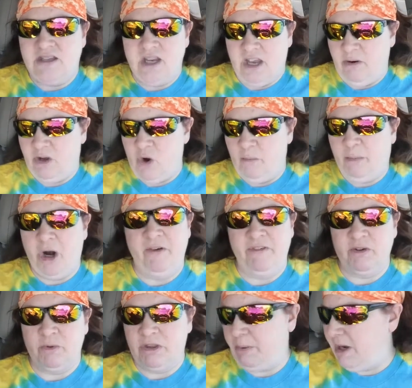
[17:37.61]
To, it'll go
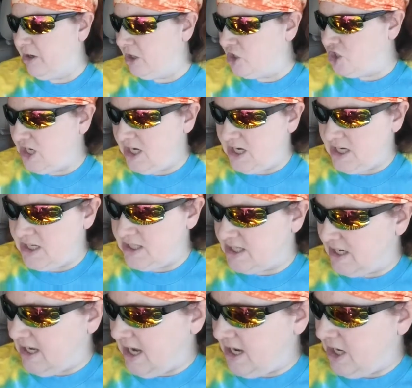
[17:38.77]
perfect with a pair of jeans.
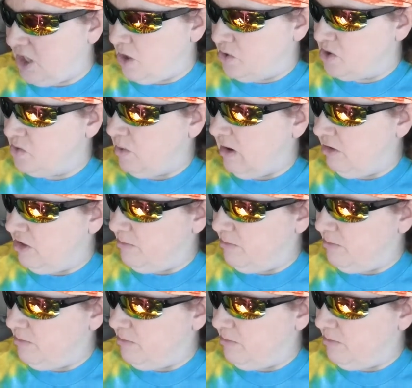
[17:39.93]
It kind of goes well